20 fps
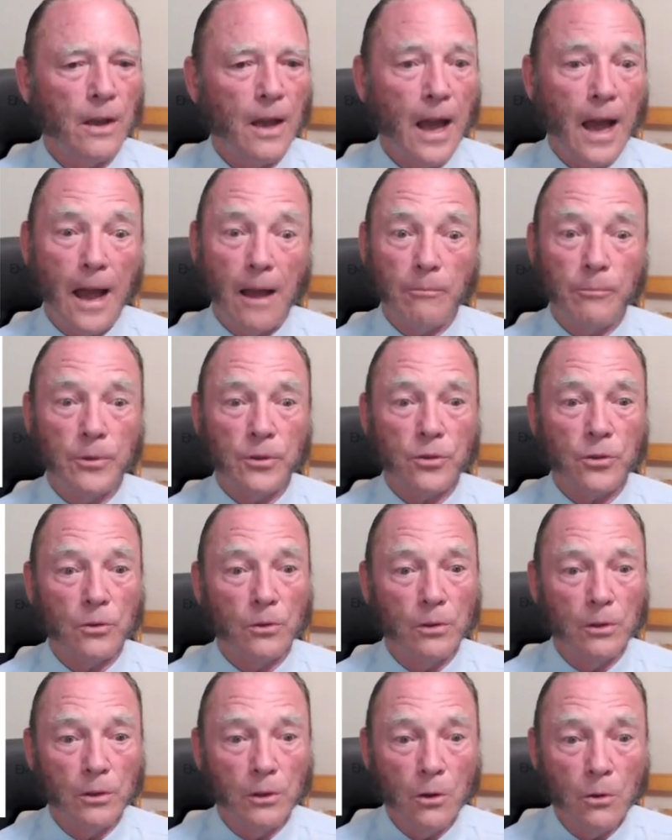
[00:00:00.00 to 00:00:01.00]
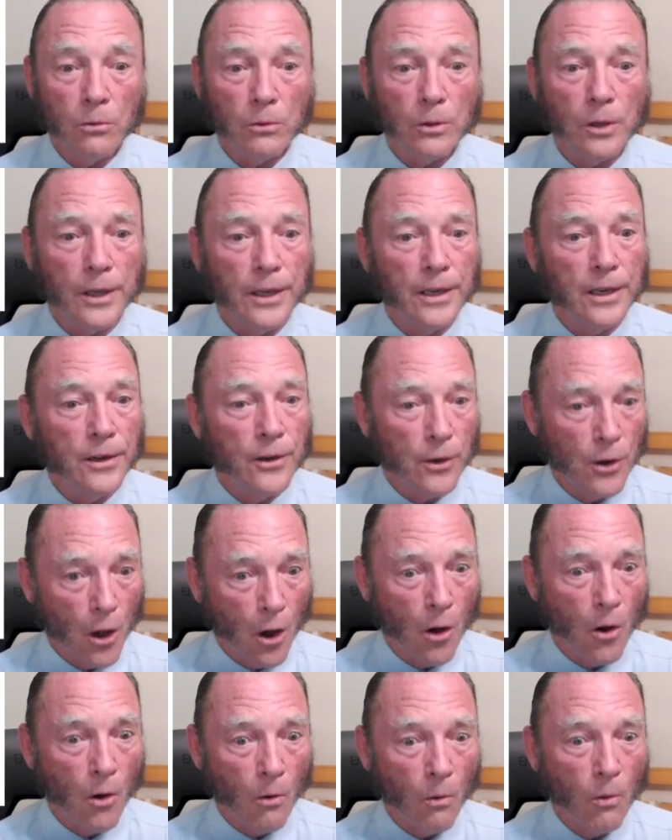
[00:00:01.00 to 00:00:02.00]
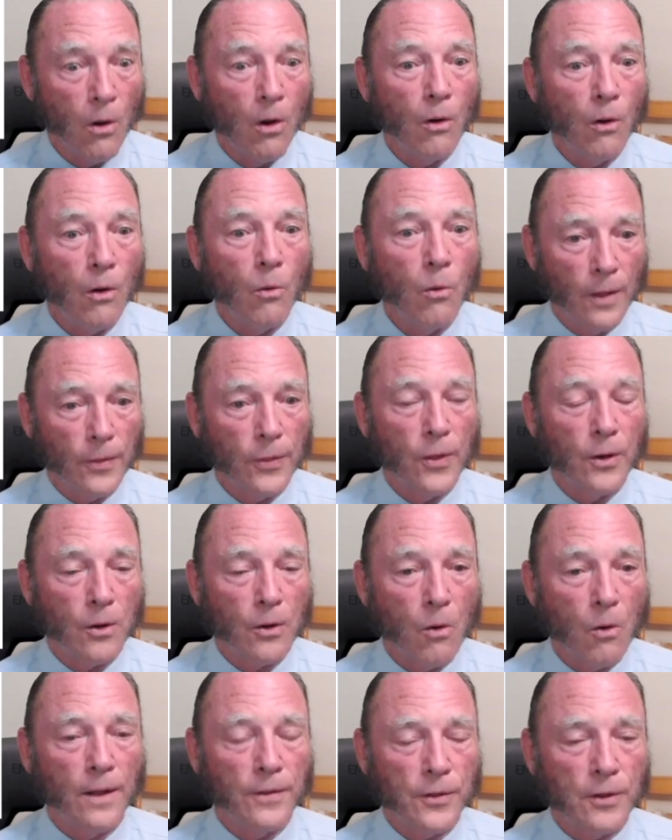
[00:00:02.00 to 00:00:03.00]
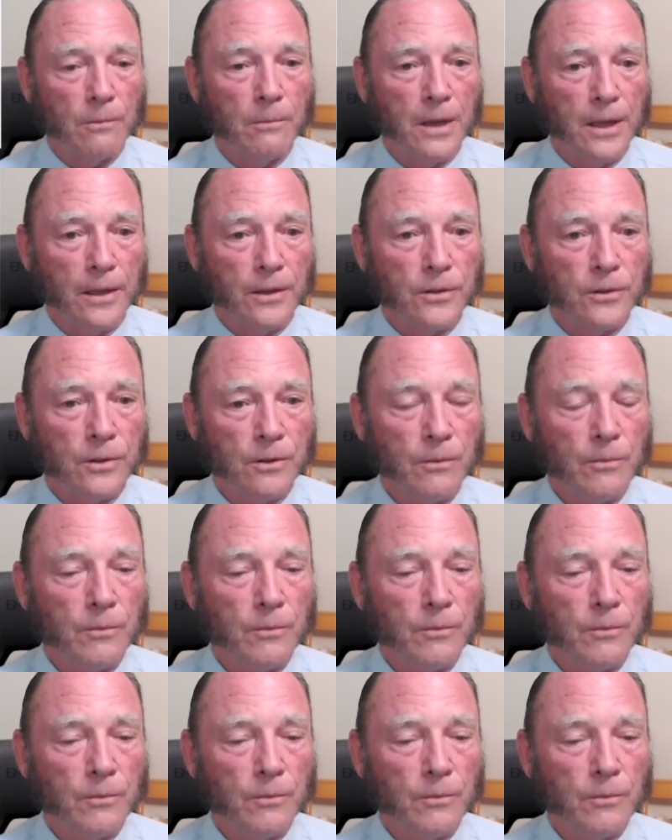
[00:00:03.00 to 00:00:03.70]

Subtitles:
Absolutely know what the quantum is.